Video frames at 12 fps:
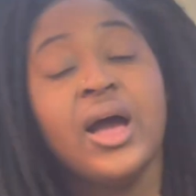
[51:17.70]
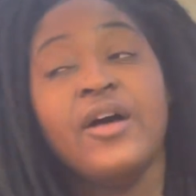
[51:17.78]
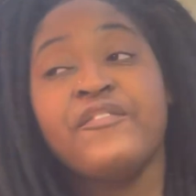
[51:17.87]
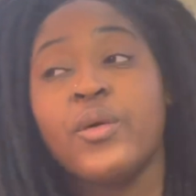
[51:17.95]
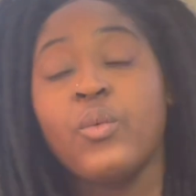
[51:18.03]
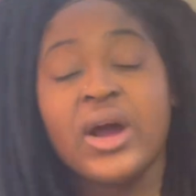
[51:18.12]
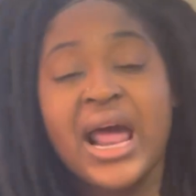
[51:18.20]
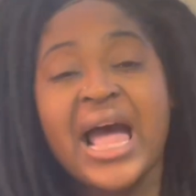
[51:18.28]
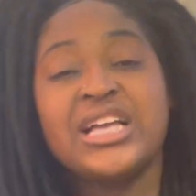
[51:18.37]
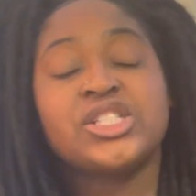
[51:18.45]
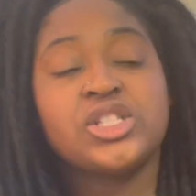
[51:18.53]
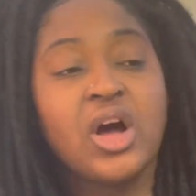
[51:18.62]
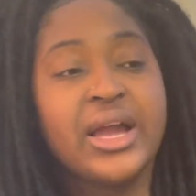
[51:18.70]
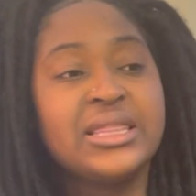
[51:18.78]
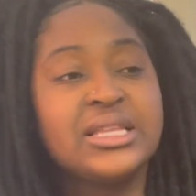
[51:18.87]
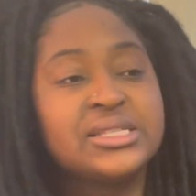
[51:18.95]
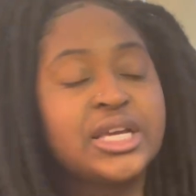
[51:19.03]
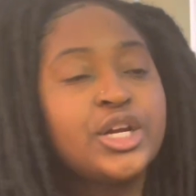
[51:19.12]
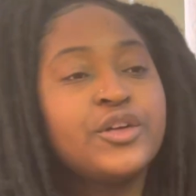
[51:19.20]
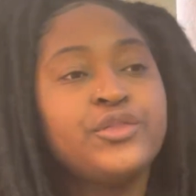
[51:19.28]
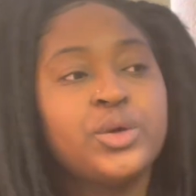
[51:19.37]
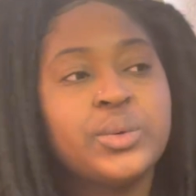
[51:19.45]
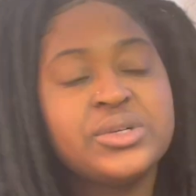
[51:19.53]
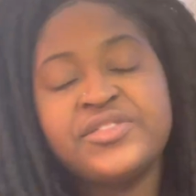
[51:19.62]
From what I saw in this
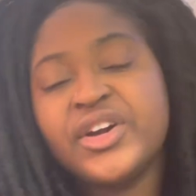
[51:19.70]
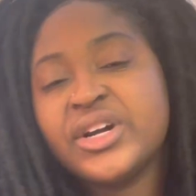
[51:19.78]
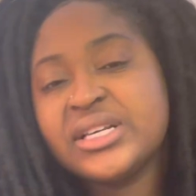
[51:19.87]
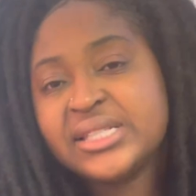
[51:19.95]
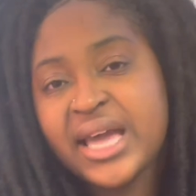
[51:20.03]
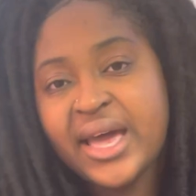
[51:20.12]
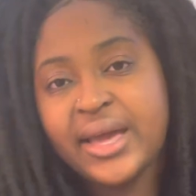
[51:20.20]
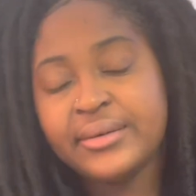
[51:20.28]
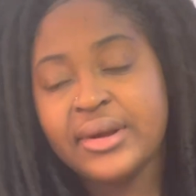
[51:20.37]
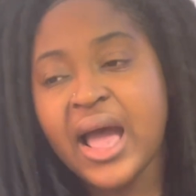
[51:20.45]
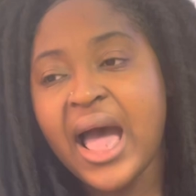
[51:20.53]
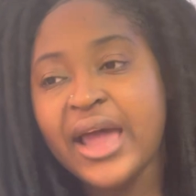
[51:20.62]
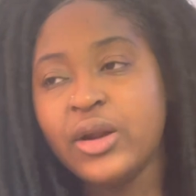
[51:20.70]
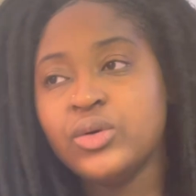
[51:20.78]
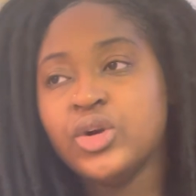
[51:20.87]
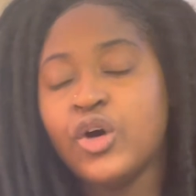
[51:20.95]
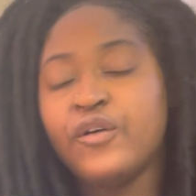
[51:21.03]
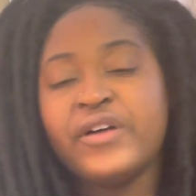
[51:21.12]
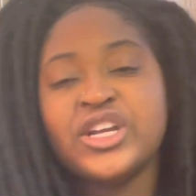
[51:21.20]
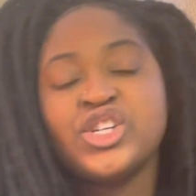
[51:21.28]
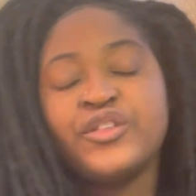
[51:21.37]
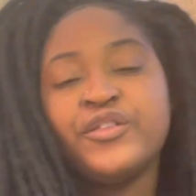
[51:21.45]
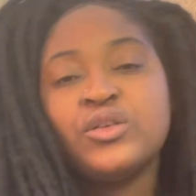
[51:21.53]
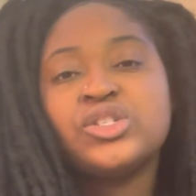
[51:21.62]
interview, it was very sad. I don't know if I
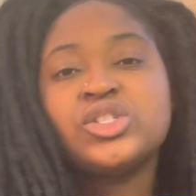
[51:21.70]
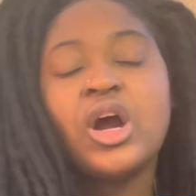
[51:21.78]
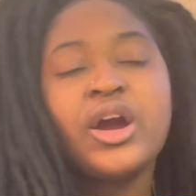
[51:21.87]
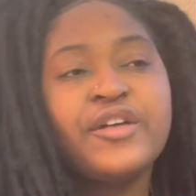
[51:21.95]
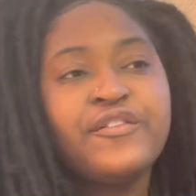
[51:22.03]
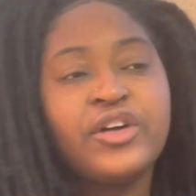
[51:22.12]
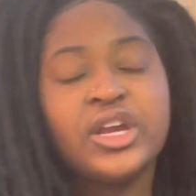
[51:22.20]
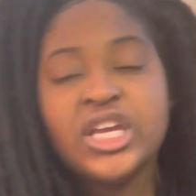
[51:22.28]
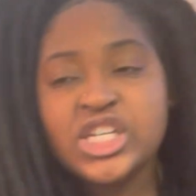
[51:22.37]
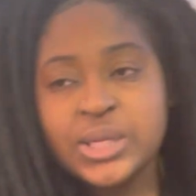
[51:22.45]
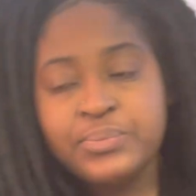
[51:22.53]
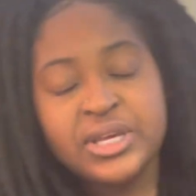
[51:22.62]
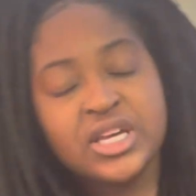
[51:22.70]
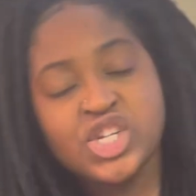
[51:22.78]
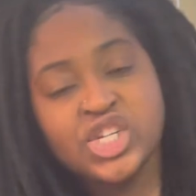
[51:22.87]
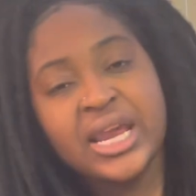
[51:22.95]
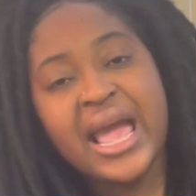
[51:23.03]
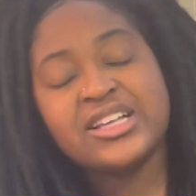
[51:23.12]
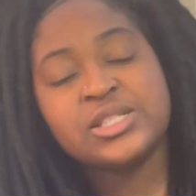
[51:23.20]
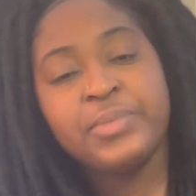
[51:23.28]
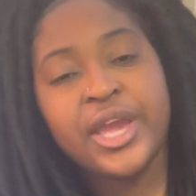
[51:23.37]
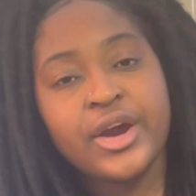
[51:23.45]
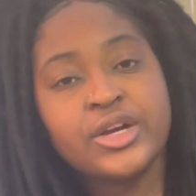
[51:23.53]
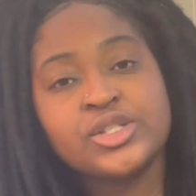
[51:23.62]
should feel sorry for Egypt because she has
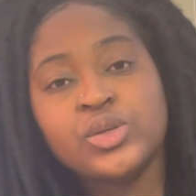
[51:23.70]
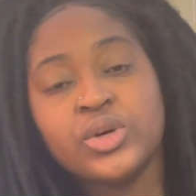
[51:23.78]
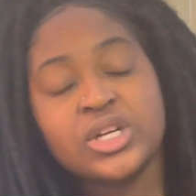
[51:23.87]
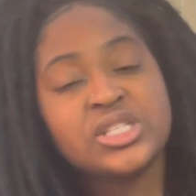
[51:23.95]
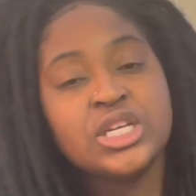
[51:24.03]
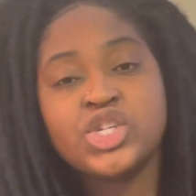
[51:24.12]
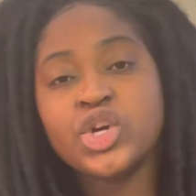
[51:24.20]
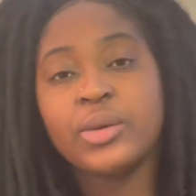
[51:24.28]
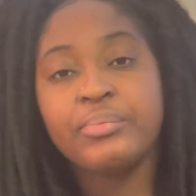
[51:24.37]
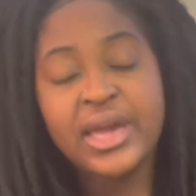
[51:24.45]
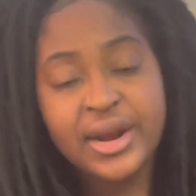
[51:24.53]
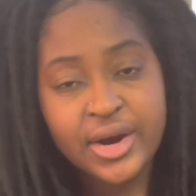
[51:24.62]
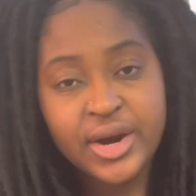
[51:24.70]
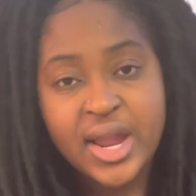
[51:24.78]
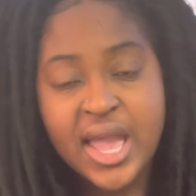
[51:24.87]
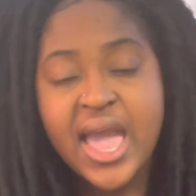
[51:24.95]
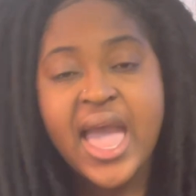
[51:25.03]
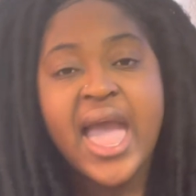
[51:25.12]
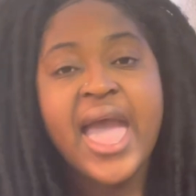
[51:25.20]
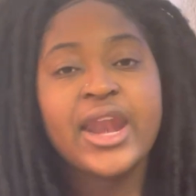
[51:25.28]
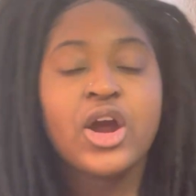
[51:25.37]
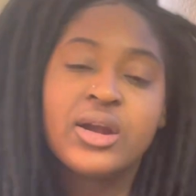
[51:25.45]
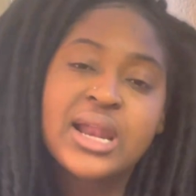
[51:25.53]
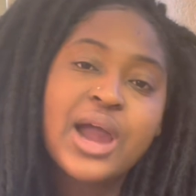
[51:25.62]
parents who could teach her better and
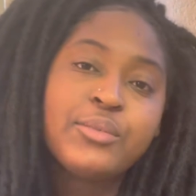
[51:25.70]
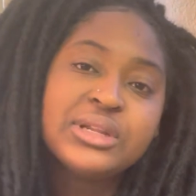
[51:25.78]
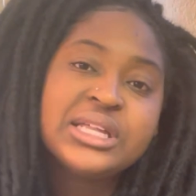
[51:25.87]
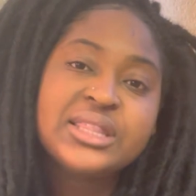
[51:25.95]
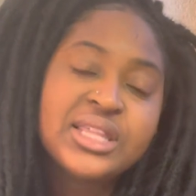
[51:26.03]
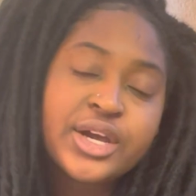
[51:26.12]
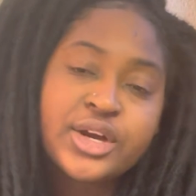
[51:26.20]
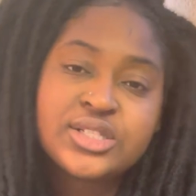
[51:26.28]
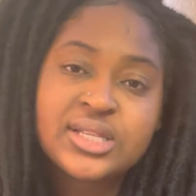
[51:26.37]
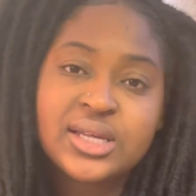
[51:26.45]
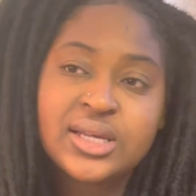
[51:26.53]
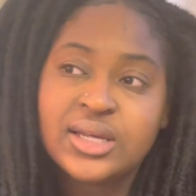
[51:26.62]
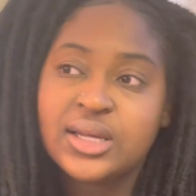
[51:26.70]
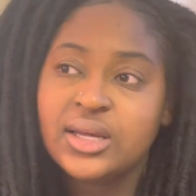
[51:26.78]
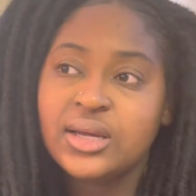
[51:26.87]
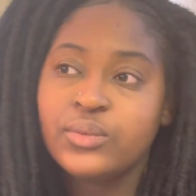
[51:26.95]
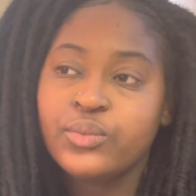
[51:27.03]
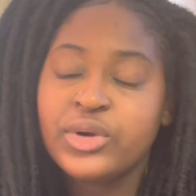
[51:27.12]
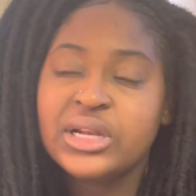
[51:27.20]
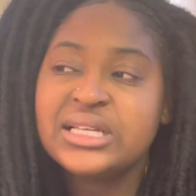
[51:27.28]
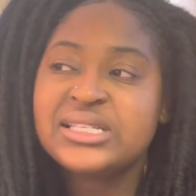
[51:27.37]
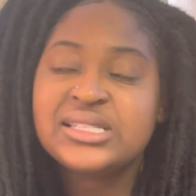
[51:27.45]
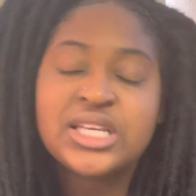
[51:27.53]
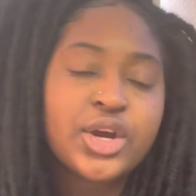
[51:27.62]
are not really there to really
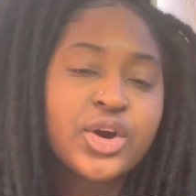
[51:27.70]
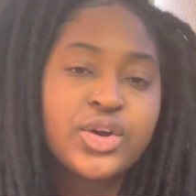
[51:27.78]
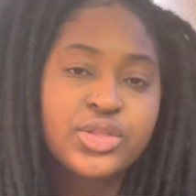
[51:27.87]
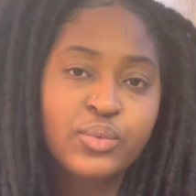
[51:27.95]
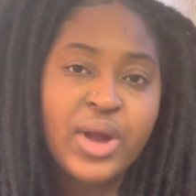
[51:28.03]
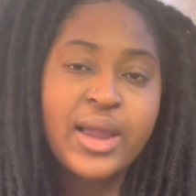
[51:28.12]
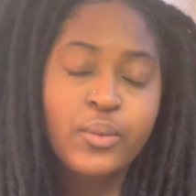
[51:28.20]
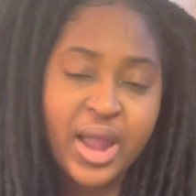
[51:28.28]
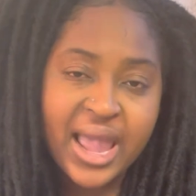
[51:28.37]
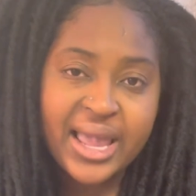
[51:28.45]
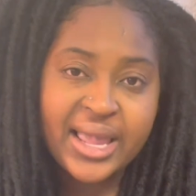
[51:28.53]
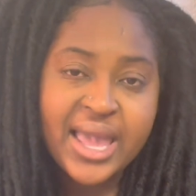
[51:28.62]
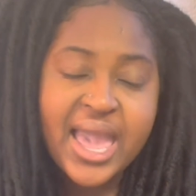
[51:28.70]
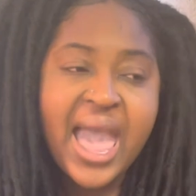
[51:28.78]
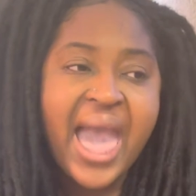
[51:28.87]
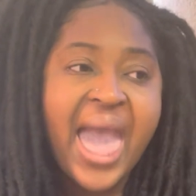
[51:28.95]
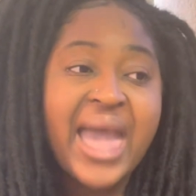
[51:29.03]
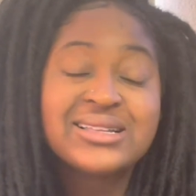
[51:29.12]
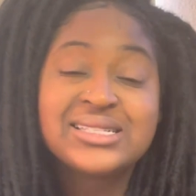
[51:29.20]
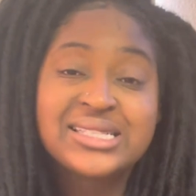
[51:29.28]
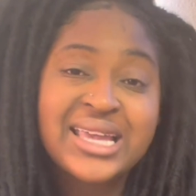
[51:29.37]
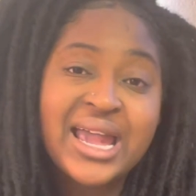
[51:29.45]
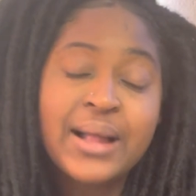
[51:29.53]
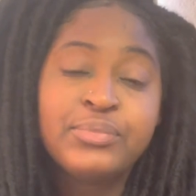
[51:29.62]
steer her the right way. And
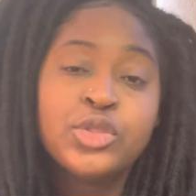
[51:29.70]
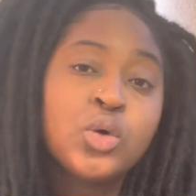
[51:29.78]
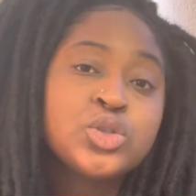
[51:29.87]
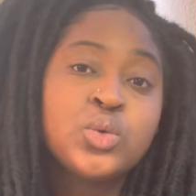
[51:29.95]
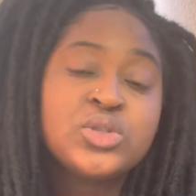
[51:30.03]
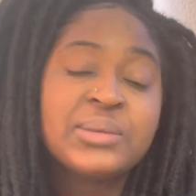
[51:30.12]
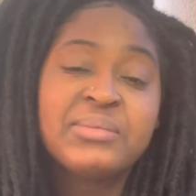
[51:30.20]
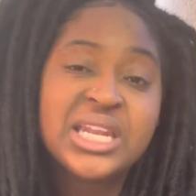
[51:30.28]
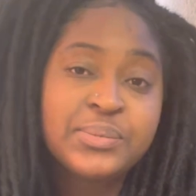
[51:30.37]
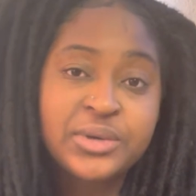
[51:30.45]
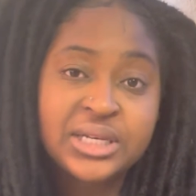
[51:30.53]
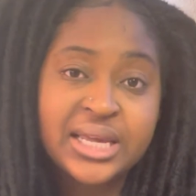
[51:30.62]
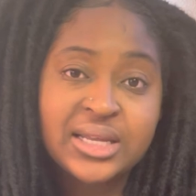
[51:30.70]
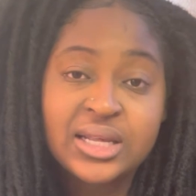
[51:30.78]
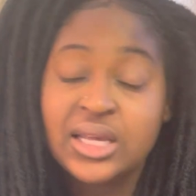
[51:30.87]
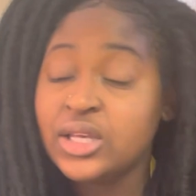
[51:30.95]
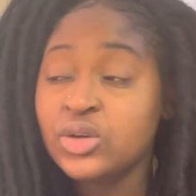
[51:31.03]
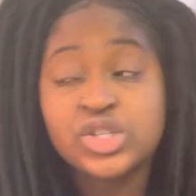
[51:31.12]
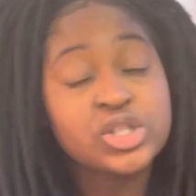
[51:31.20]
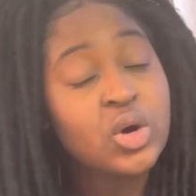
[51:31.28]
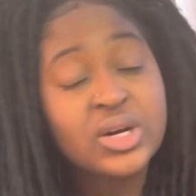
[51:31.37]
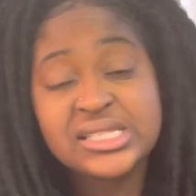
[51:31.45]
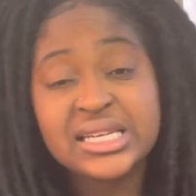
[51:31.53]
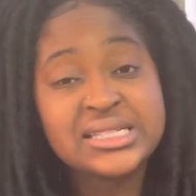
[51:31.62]
Sam knows who to manipulate. You
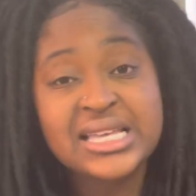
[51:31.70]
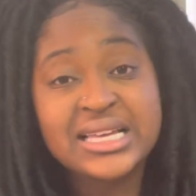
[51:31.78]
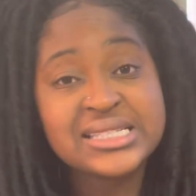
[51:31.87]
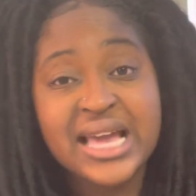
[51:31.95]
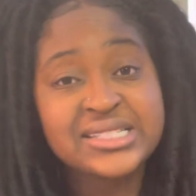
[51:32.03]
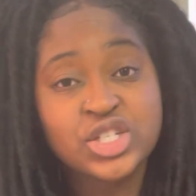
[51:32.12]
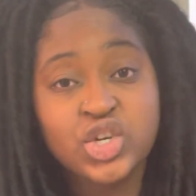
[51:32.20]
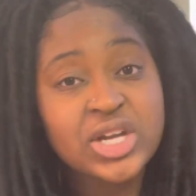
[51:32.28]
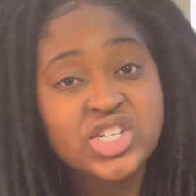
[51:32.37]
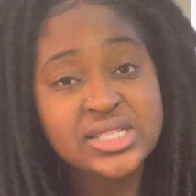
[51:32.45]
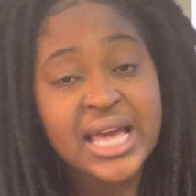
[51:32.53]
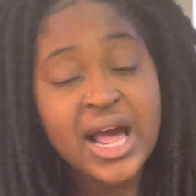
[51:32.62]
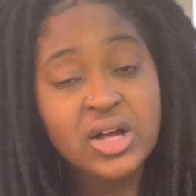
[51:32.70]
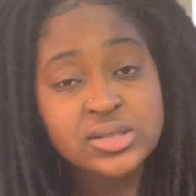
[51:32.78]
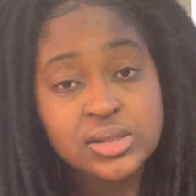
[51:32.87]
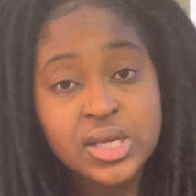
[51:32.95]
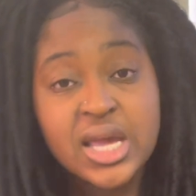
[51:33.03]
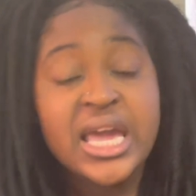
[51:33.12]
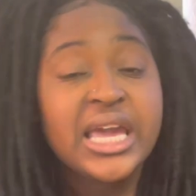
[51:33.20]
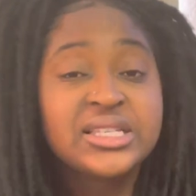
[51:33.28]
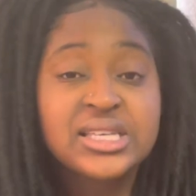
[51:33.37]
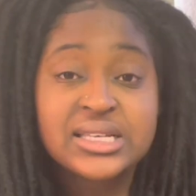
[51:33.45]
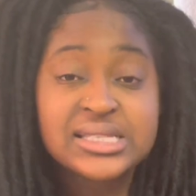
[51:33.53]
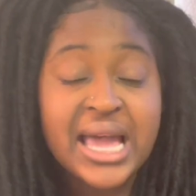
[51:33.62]
notice he didn't take his ass to Tresh's house. He
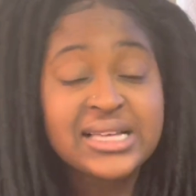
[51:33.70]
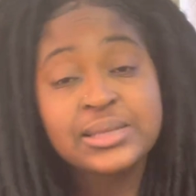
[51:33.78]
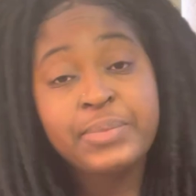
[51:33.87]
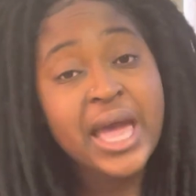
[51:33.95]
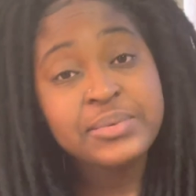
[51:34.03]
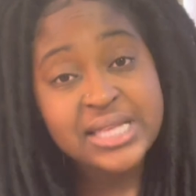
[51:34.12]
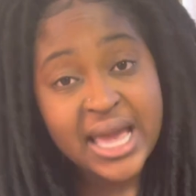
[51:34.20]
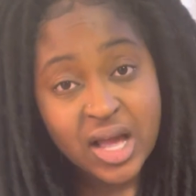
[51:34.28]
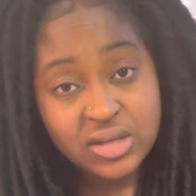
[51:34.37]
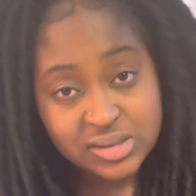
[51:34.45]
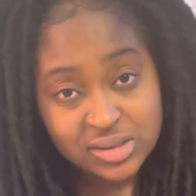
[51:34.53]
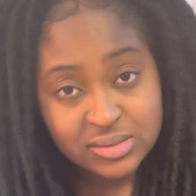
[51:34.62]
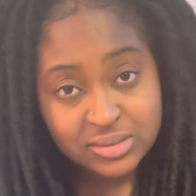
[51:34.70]
took his ass to Pep's house.